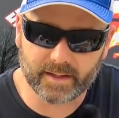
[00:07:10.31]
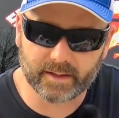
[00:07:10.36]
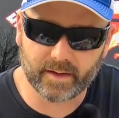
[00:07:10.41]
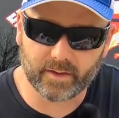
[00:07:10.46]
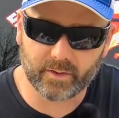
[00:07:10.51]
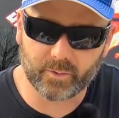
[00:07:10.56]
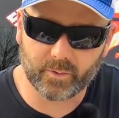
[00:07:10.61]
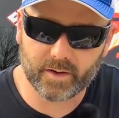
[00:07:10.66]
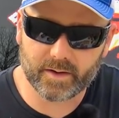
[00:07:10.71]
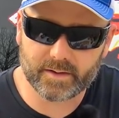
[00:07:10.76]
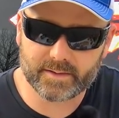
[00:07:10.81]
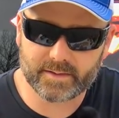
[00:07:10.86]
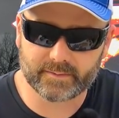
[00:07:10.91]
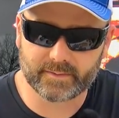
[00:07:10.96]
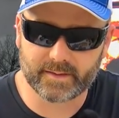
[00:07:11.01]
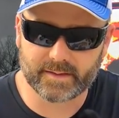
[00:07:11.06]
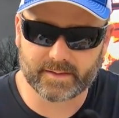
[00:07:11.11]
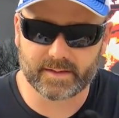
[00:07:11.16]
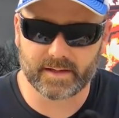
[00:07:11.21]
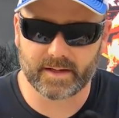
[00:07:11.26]
In other words,
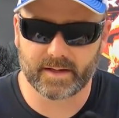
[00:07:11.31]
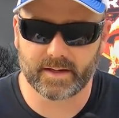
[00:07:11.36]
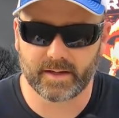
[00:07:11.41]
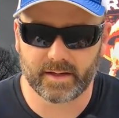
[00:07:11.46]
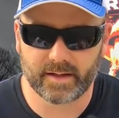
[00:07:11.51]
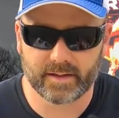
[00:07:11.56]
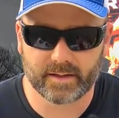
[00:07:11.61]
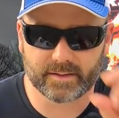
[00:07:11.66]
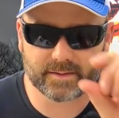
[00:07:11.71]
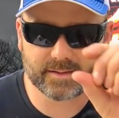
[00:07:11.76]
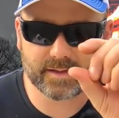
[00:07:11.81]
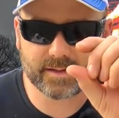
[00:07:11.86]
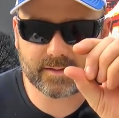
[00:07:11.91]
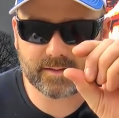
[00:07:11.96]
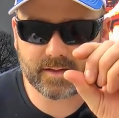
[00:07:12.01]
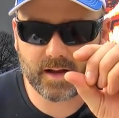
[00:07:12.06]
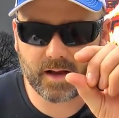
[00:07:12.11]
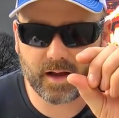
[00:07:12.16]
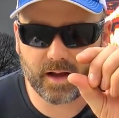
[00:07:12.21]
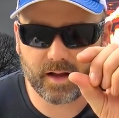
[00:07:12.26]
if the seed is this
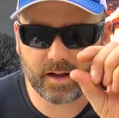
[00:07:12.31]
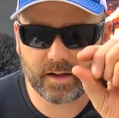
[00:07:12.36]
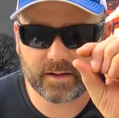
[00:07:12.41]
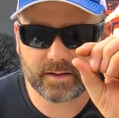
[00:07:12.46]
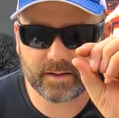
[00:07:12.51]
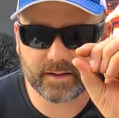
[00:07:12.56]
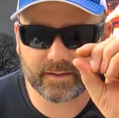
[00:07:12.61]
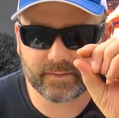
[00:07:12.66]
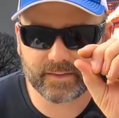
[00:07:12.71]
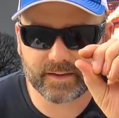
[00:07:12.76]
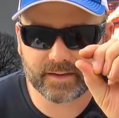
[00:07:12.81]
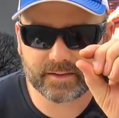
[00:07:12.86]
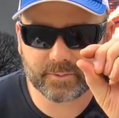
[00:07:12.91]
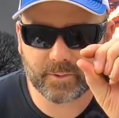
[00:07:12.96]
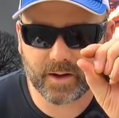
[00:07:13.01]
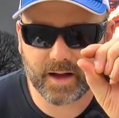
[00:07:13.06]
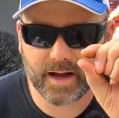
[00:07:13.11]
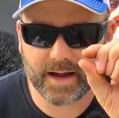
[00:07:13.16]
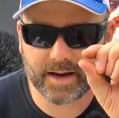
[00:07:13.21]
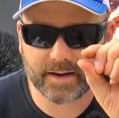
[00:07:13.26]
tall and this
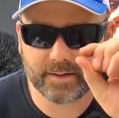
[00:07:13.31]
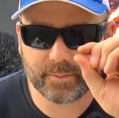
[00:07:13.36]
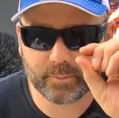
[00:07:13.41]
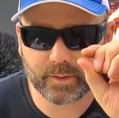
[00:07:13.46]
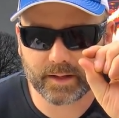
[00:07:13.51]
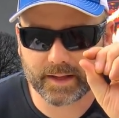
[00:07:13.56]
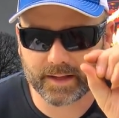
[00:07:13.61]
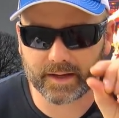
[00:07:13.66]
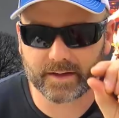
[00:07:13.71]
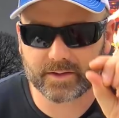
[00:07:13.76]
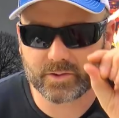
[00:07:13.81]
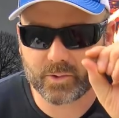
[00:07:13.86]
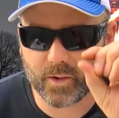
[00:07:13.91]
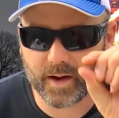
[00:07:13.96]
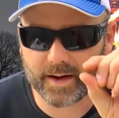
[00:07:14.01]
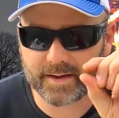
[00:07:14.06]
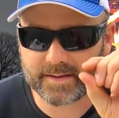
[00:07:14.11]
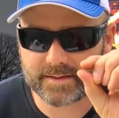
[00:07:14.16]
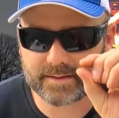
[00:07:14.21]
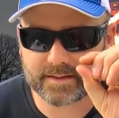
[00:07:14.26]
wide, plant it
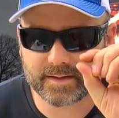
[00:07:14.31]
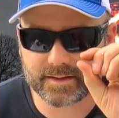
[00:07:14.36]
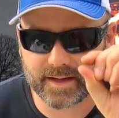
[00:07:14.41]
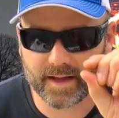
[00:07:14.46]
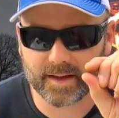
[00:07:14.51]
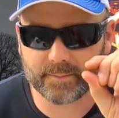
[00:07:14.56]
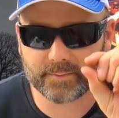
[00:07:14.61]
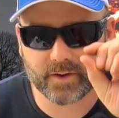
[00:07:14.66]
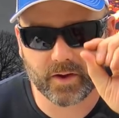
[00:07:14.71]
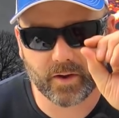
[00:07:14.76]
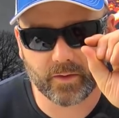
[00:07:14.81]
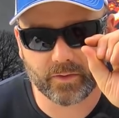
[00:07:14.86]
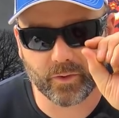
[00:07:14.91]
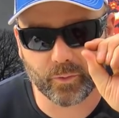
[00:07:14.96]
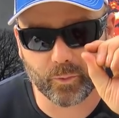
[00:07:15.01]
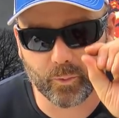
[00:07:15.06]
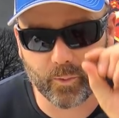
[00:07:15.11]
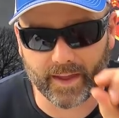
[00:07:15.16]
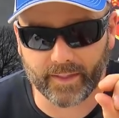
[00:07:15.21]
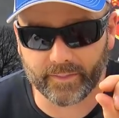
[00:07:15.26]
twice the depth of
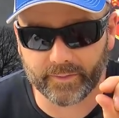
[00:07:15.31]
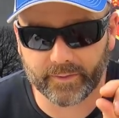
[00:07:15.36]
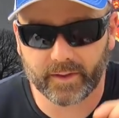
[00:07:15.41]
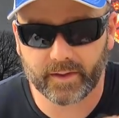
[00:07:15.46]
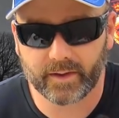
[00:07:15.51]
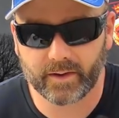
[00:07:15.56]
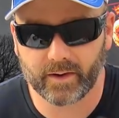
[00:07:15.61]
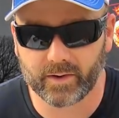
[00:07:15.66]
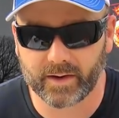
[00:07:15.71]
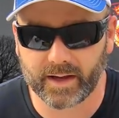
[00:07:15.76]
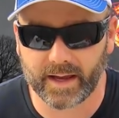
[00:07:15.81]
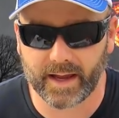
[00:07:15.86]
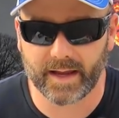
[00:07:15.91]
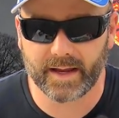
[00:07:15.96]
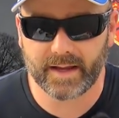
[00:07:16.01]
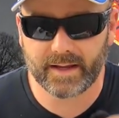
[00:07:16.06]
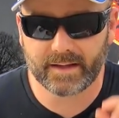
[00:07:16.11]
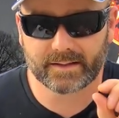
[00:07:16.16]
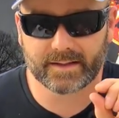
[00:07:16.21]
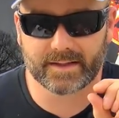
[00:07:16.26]
the width,
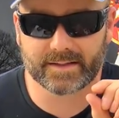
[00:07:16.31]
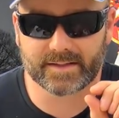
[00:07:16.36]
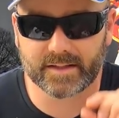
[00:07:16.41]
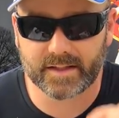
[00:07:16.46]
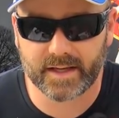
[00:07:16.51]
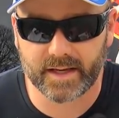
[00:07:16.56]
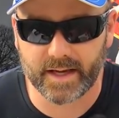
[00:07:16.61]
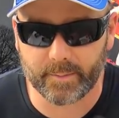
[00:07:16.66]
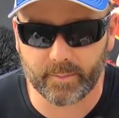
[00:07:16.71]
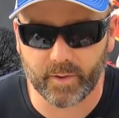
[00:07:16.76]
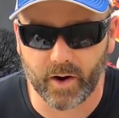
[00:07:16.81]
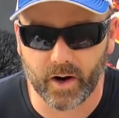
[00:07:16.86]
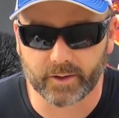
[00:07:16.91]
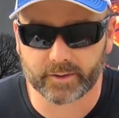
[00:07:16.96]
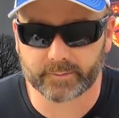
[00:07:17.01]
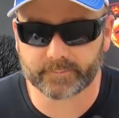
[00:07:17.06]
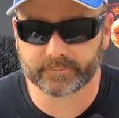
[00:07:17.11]
okay? The skinny part.